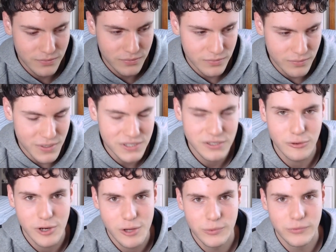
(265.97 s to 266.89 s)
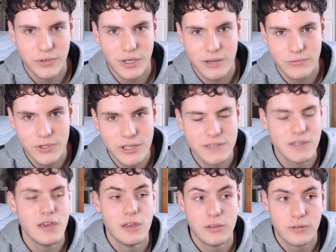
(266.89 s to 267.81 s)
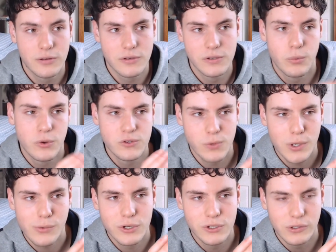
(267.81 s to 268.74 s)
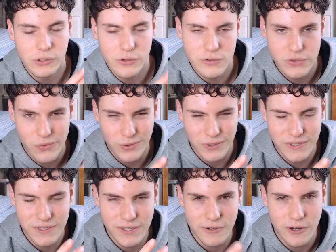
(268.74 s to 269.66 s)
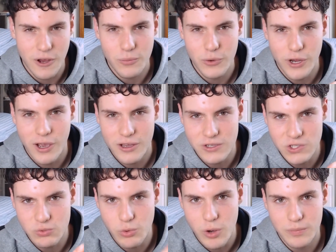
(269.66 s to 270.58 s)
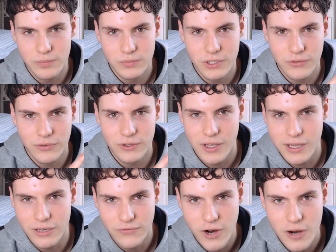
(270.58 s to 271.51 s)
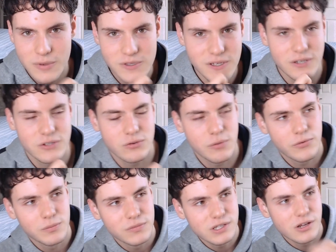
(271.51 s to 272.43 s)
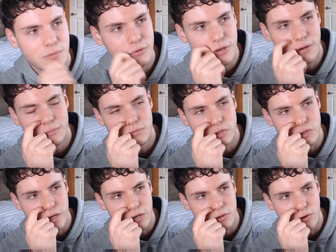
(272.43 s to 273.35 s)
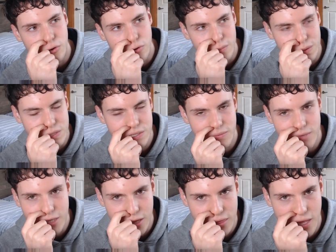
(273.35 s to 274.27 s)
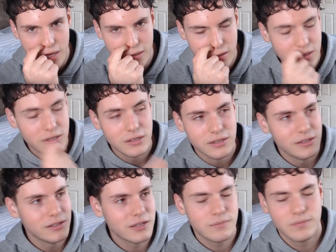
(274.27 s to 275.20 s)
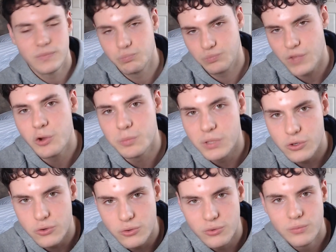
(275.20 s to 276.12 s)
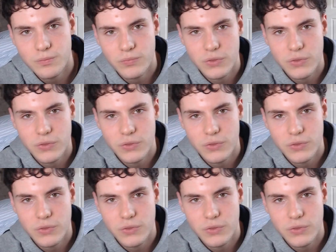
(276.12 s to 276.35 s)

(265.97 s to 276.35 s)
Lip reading: messing around with it, I realized, because what I wanted to do is I wanted to set it up where I could swap different like environments. I could swap from DWM to like GNOME to something like that. Like, that would be cool.